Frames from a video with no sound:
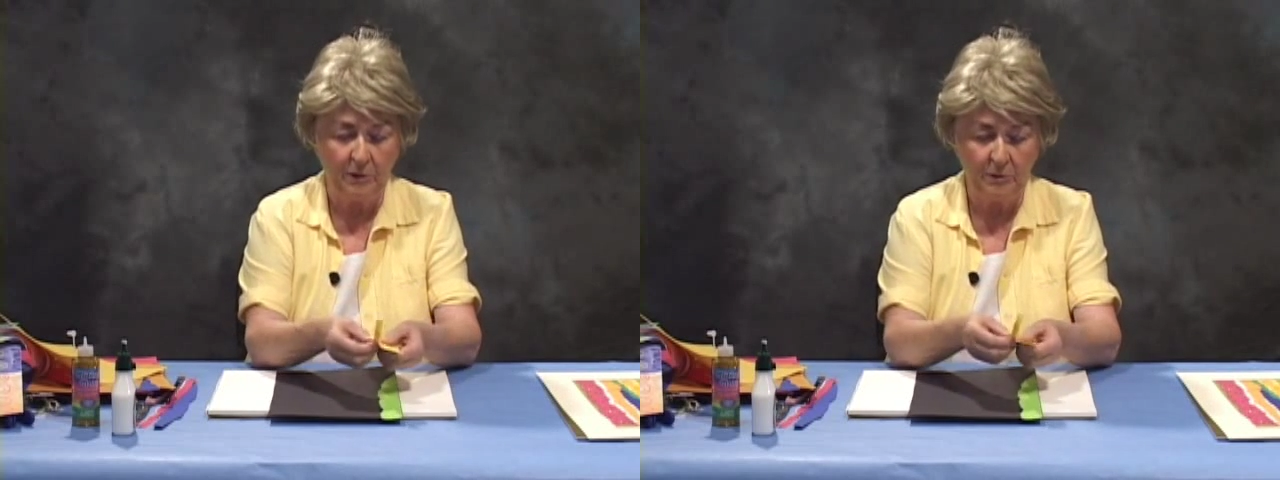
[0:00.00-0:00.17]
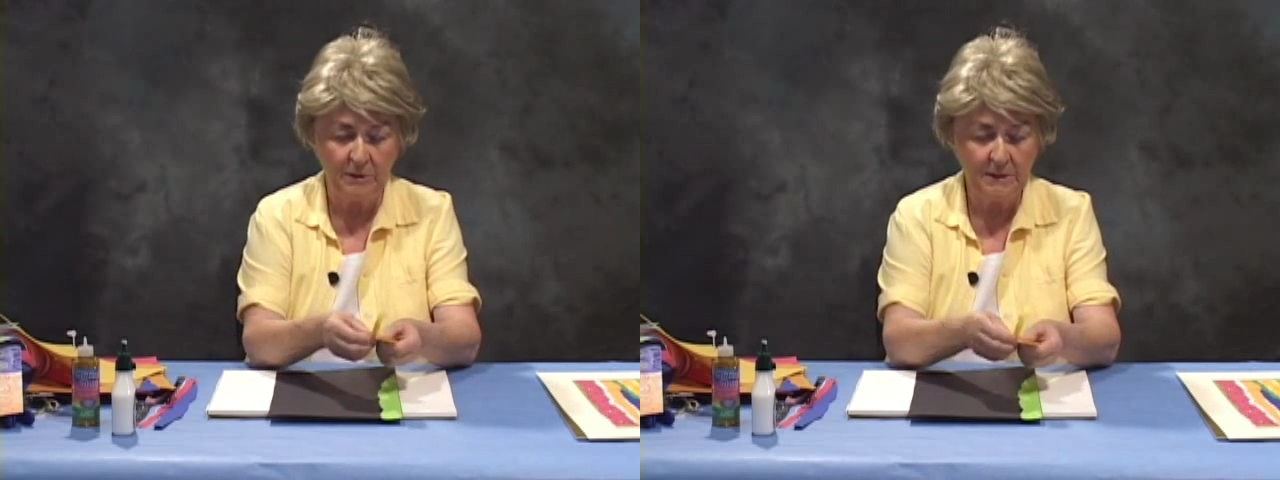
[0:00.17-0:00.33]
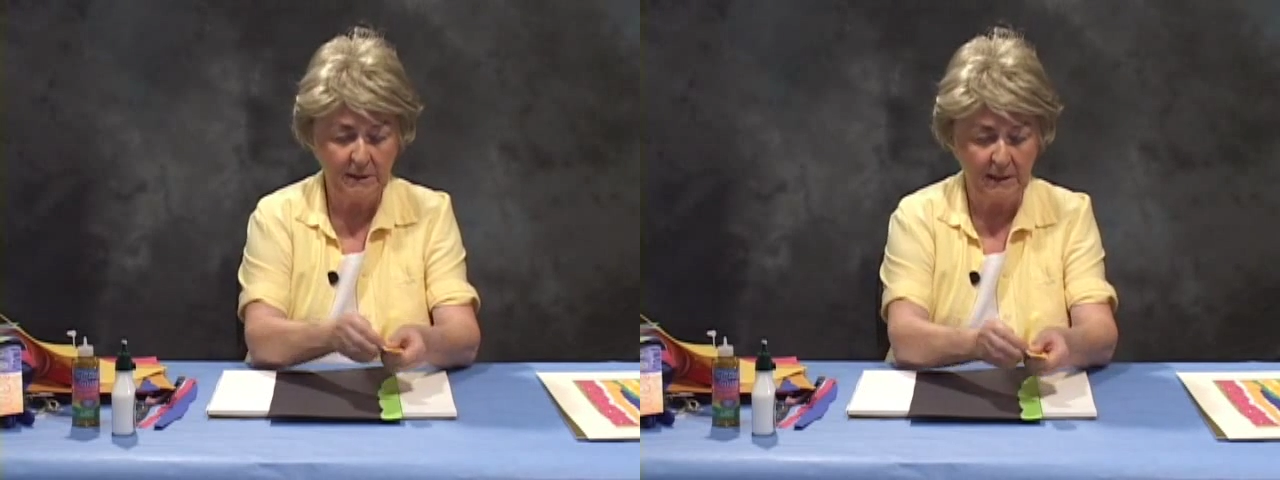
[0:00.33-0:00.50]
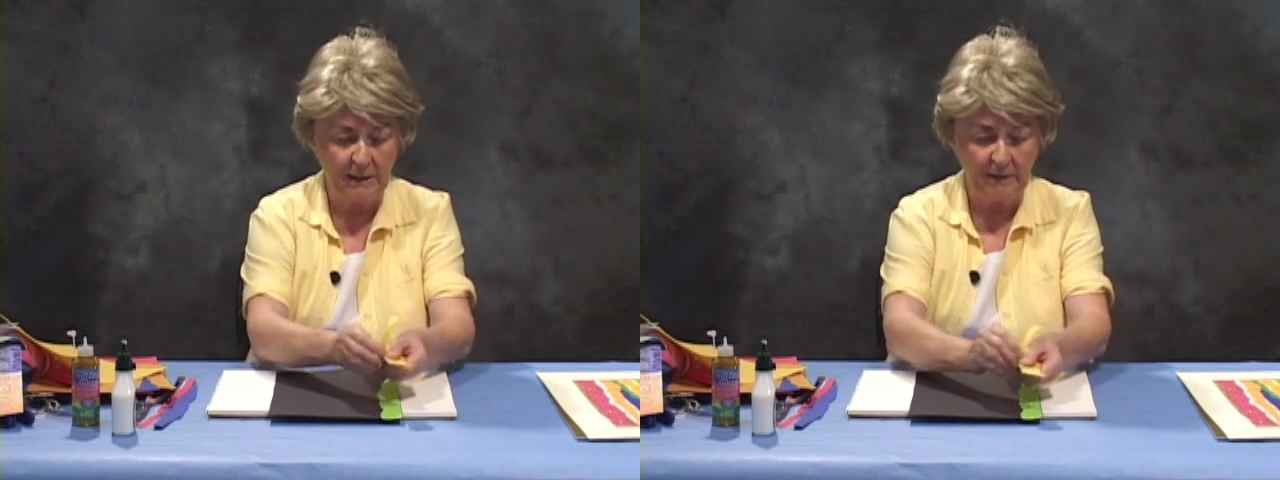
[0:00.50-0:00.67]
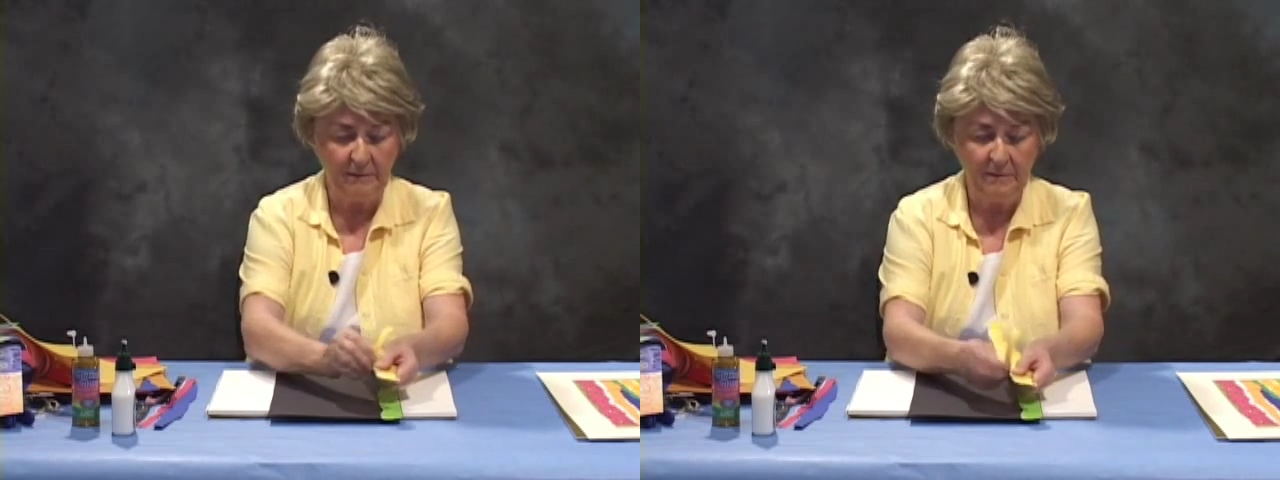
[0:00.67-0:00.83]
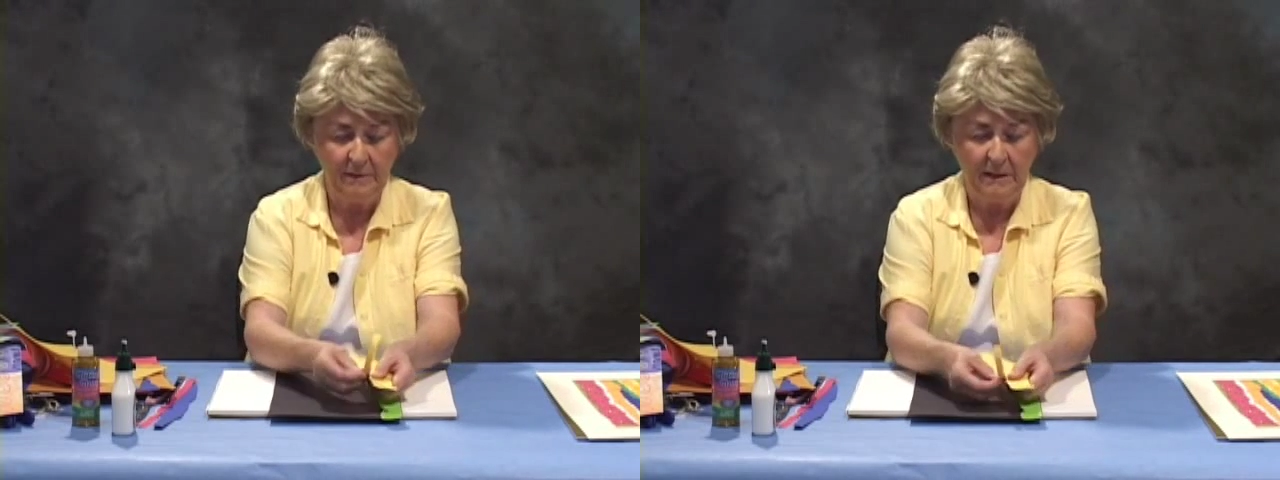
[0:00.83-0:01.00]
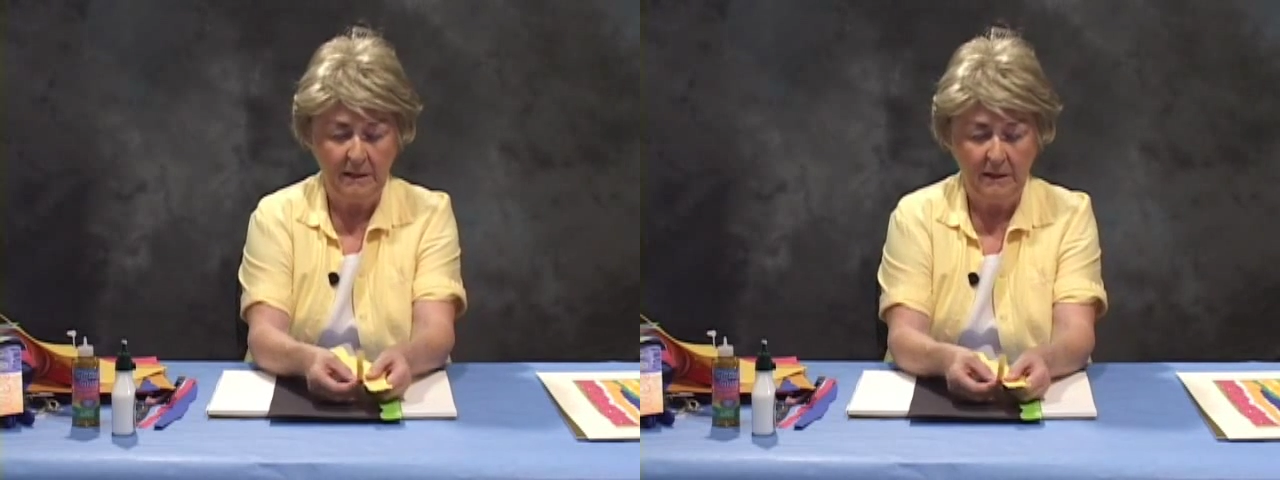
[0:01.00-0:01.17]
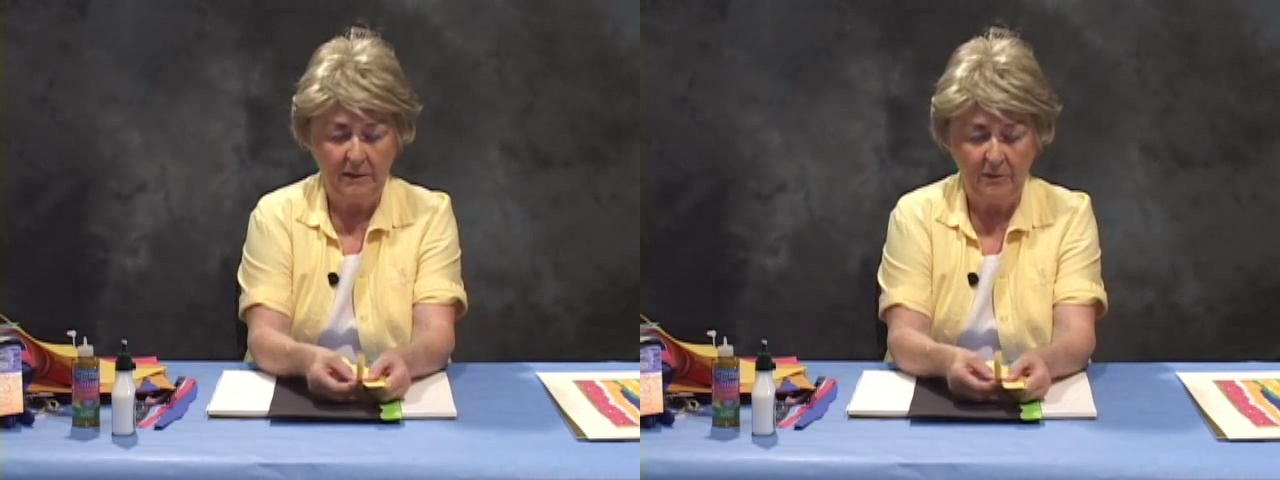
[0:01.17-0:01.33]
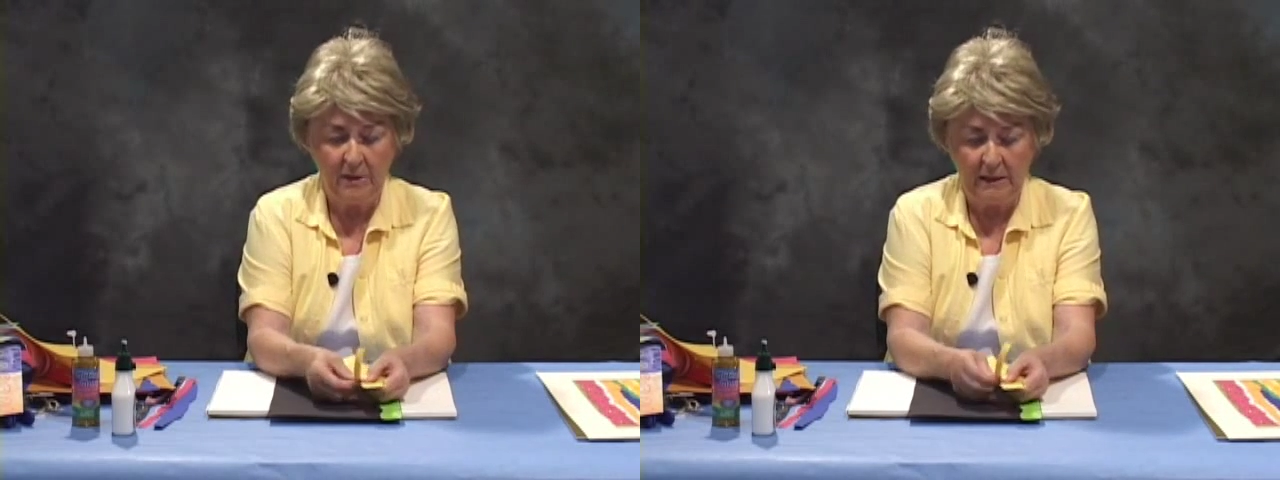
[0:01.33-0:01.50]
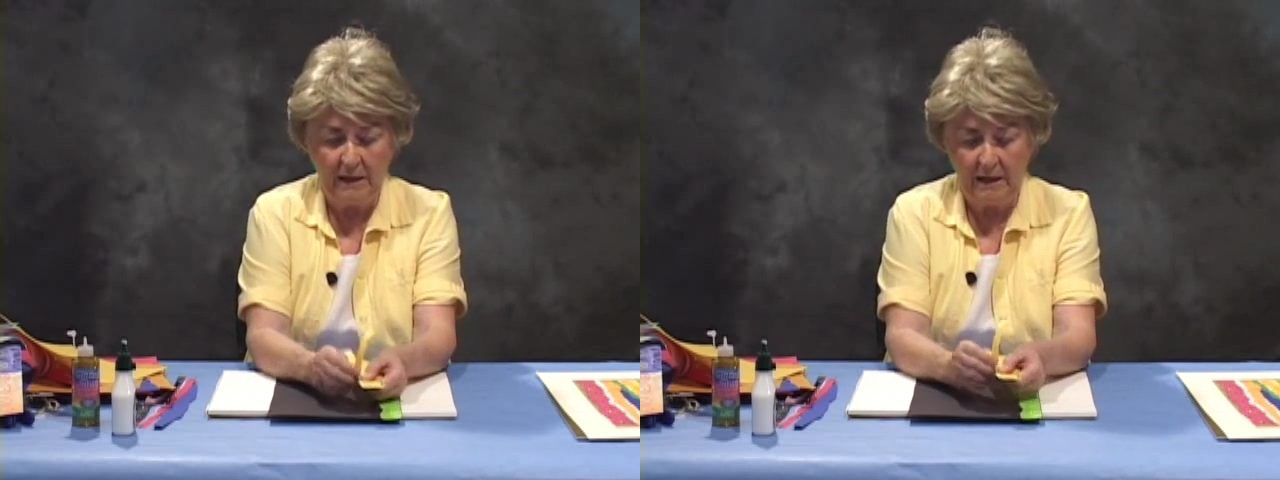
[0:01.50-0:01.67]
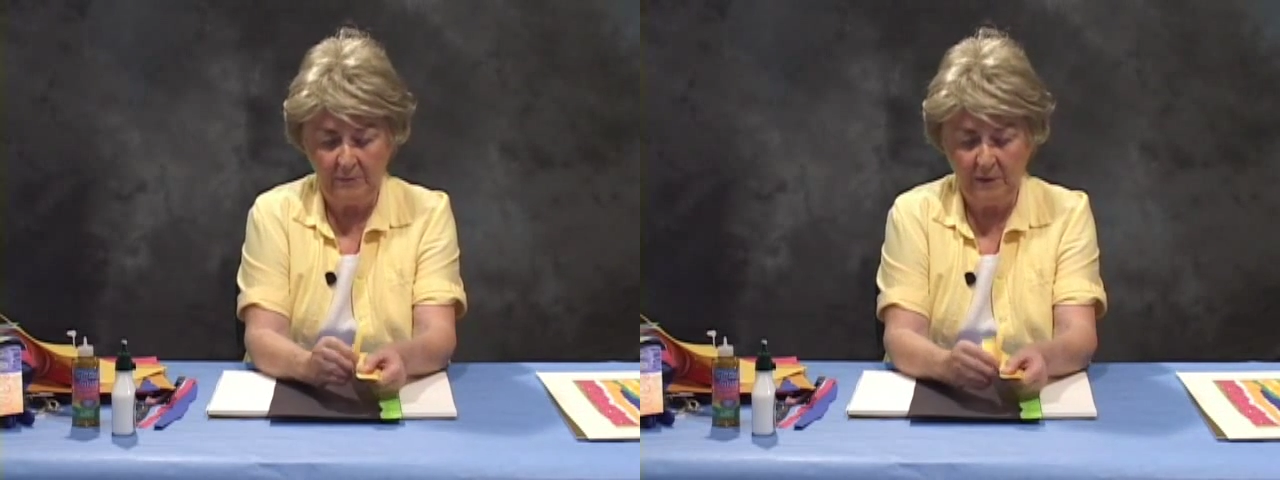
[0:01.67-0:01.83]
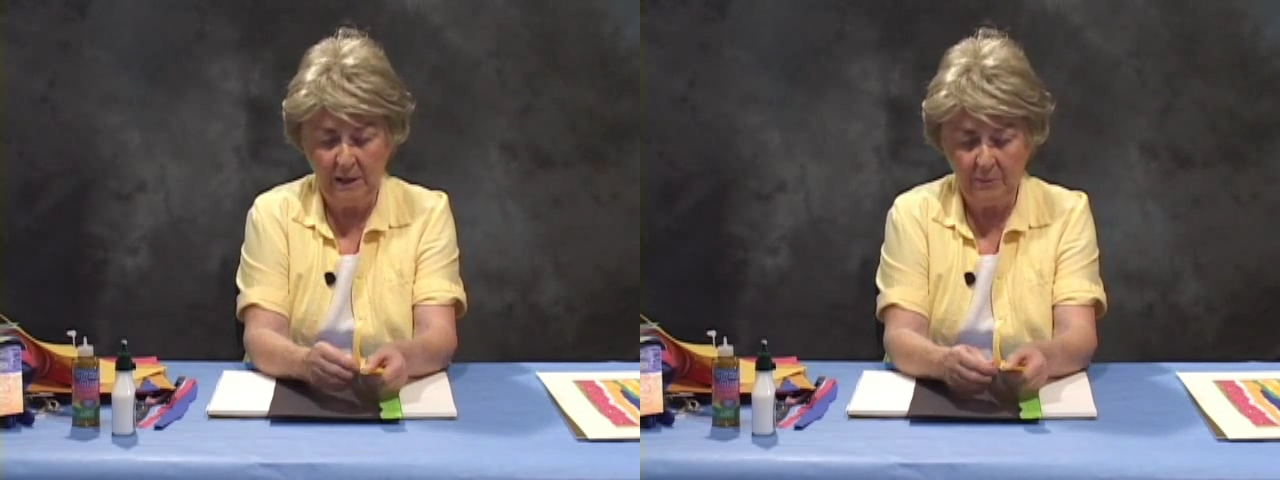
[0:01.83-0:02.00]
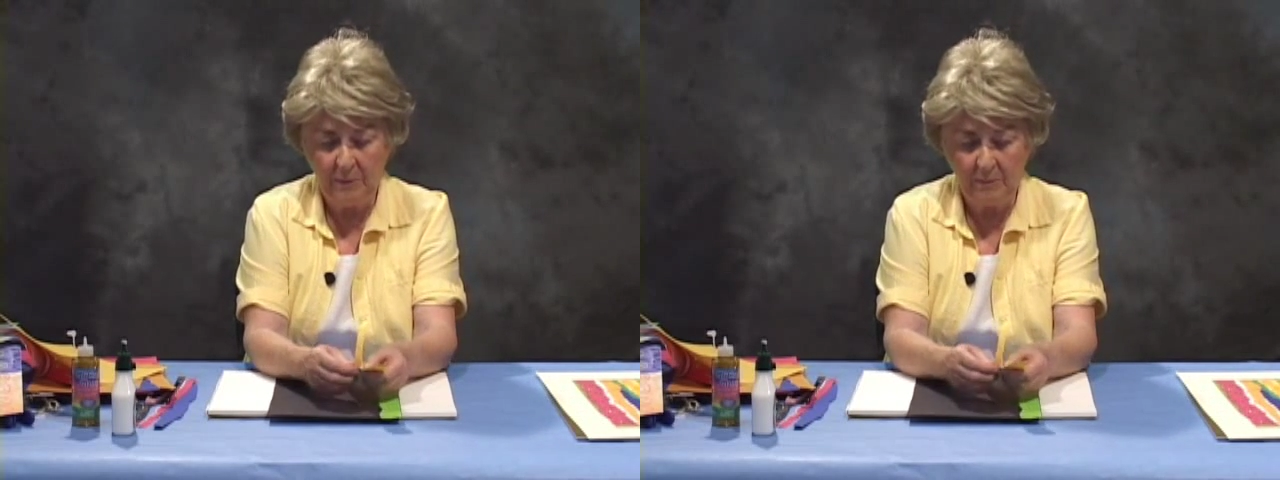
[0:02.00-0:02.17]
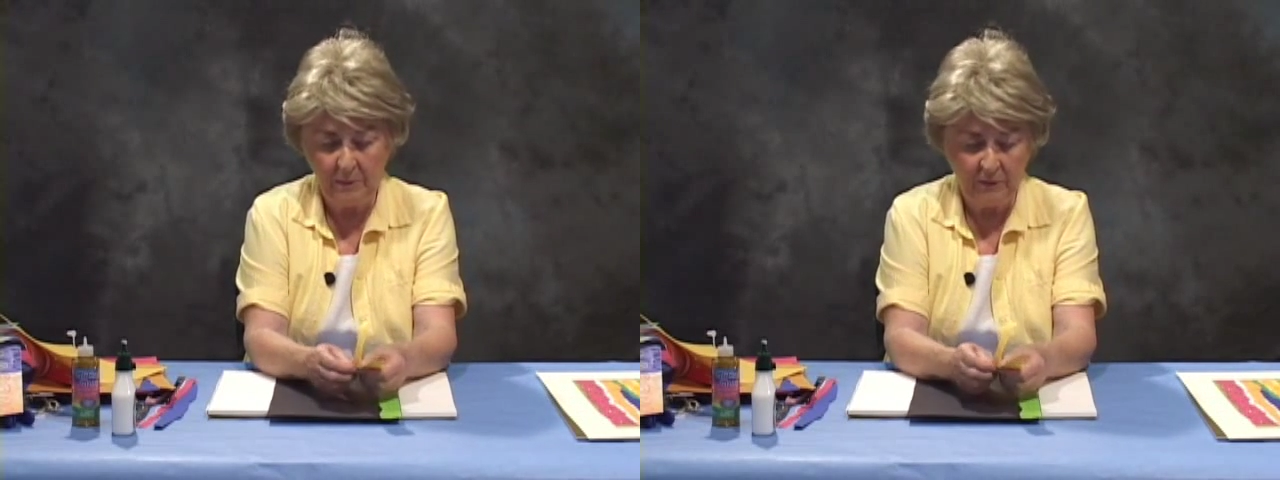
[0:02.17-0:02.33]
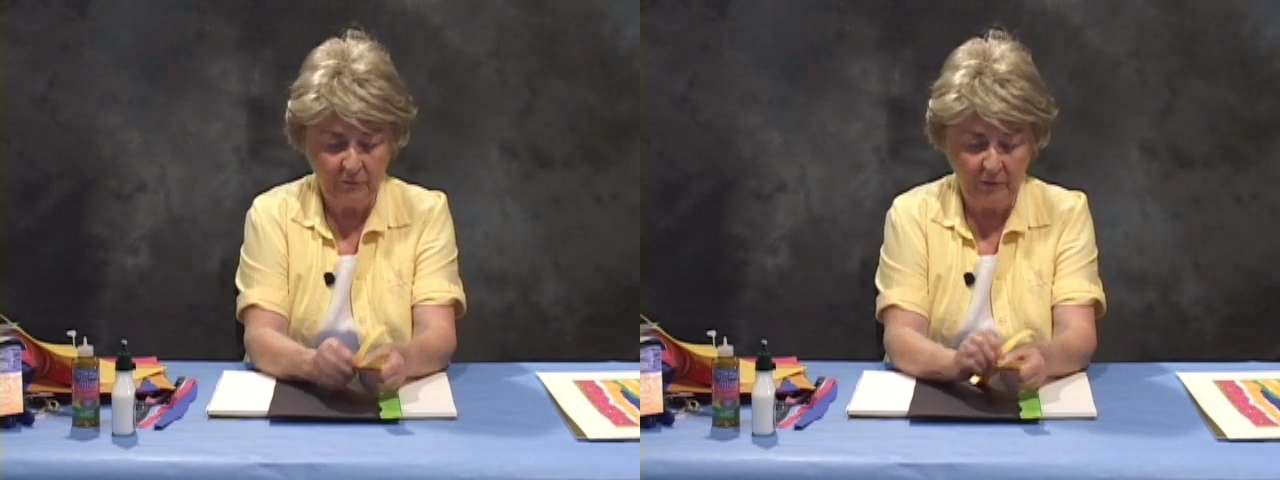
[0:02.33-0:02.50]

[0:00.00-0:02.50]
Notice again that I'm keeping my